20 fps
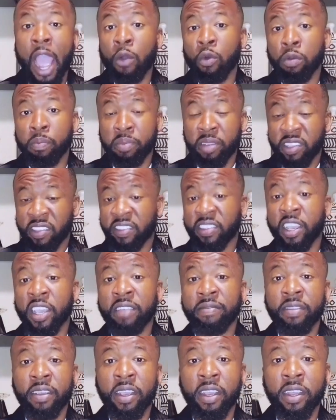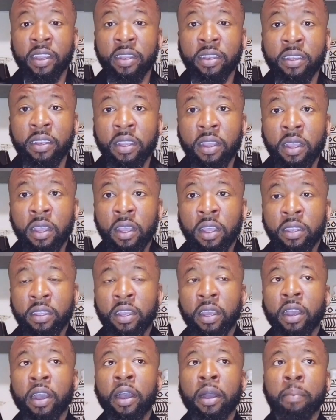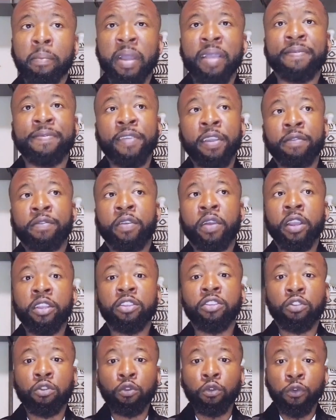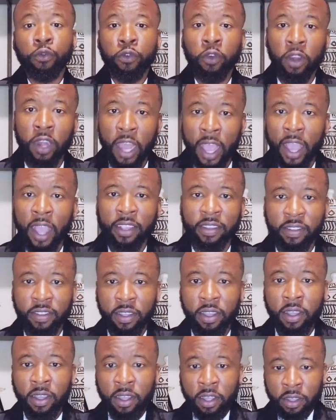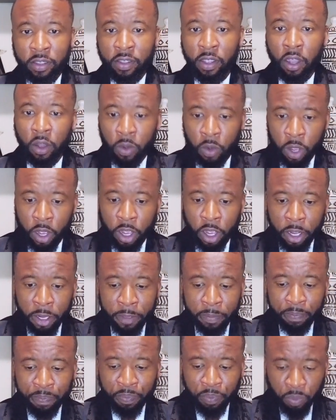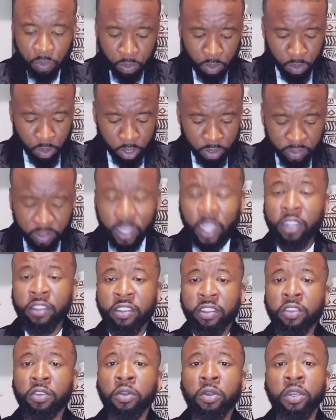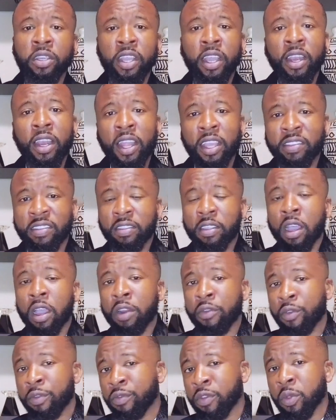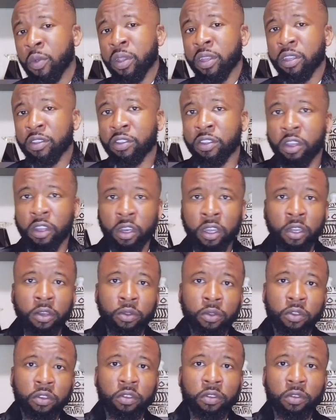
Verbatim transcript: will be saving the my favorite two for last. So um, stay tuned and let's start reviewing these colognes.